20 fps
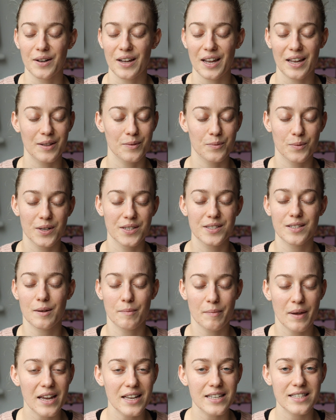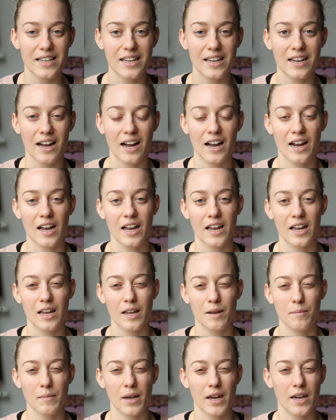It was amazing.
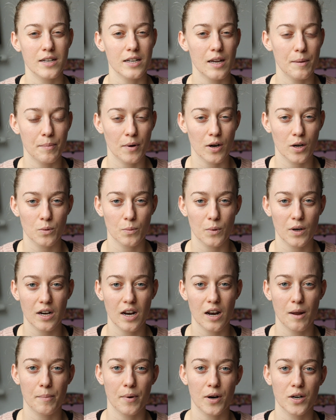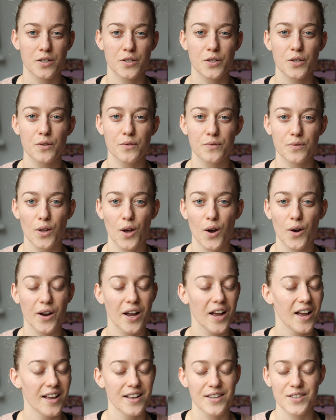I made a part 1 and a part 2 vlog,
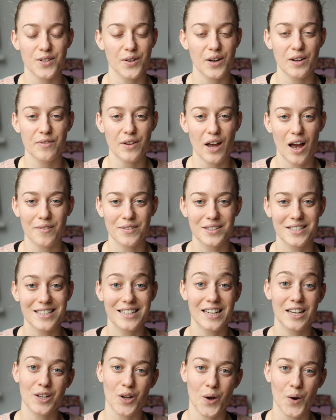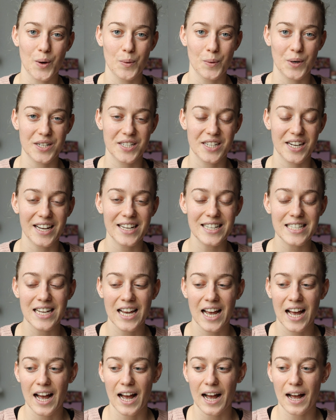so if you haven't seen it, go and watch it.
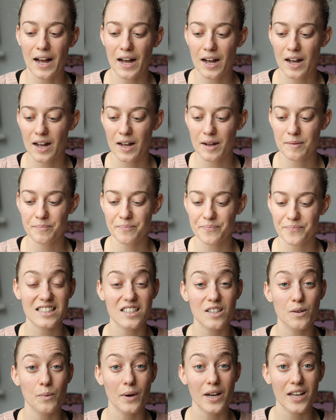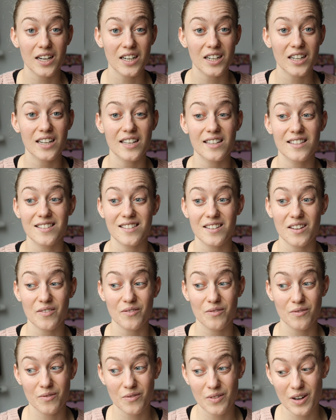The weather is
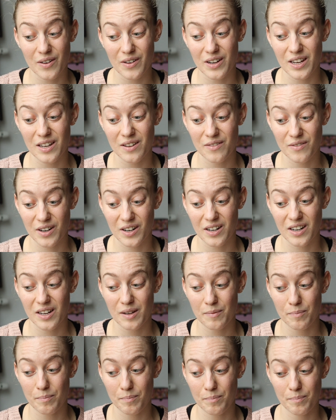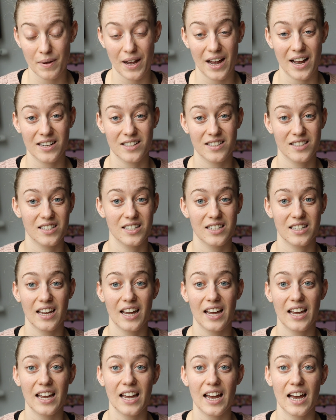very bad
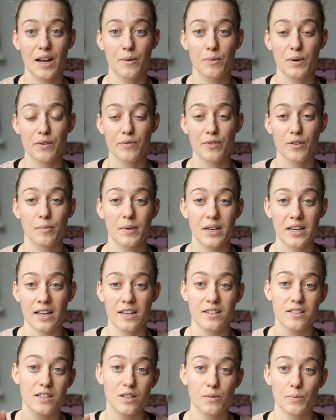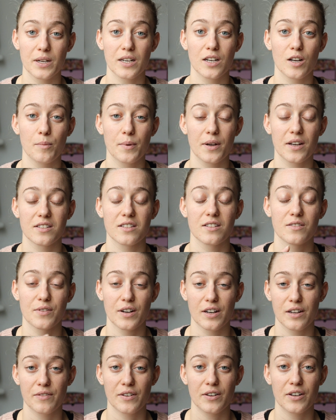today, and we're filming next to the window because it's
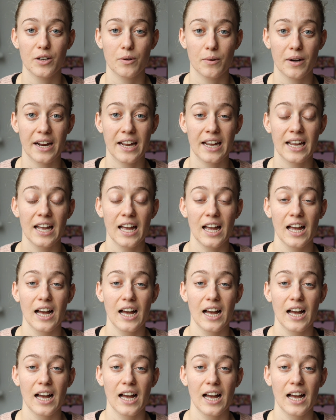very grey.